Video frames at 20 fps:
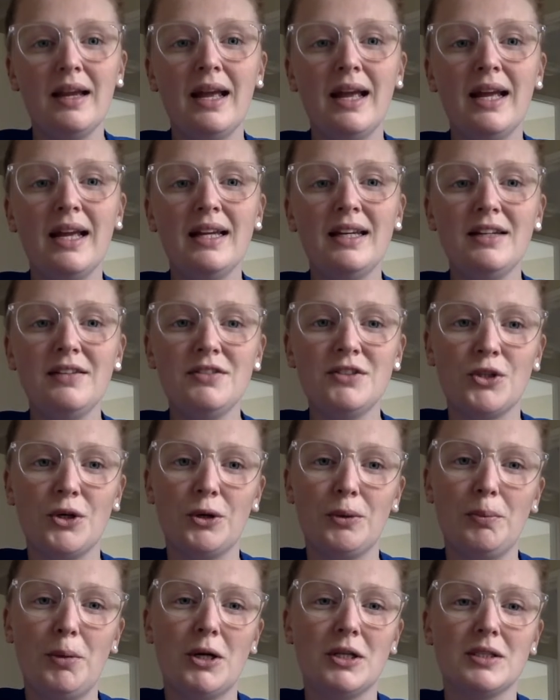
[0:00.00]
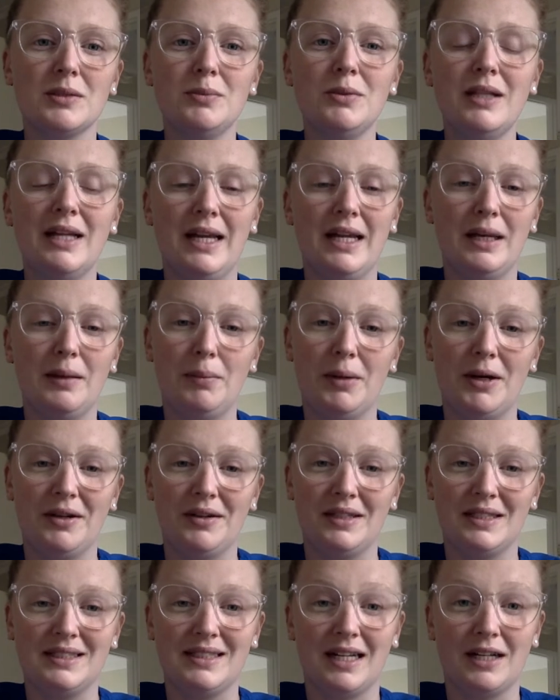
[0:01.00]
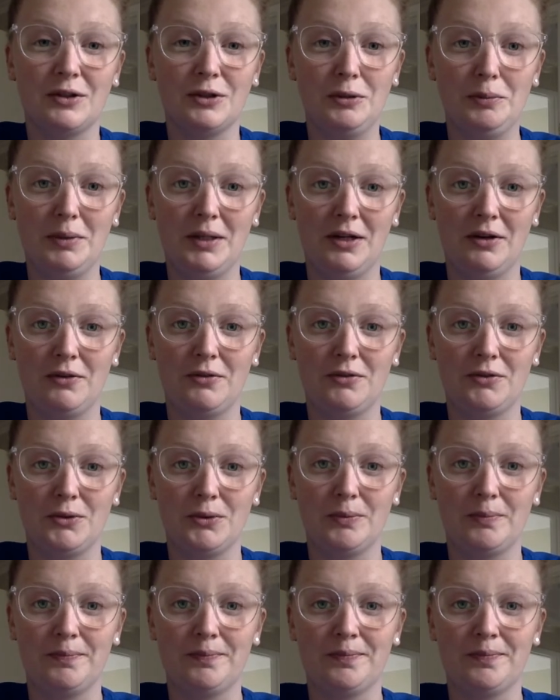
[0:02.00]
and if so, possible antibiotics that could be helpful.